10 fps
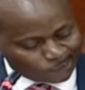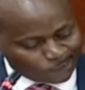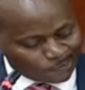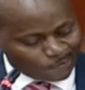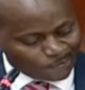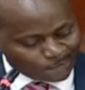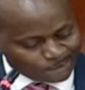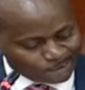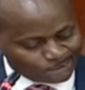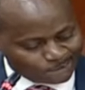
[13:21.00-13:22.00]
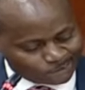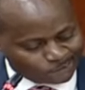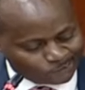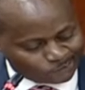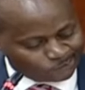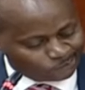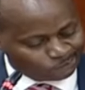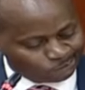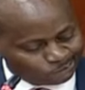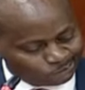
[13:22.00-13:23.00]

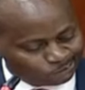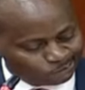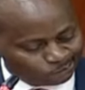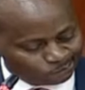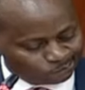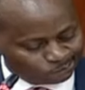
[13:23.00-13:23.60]
Nobody speaks.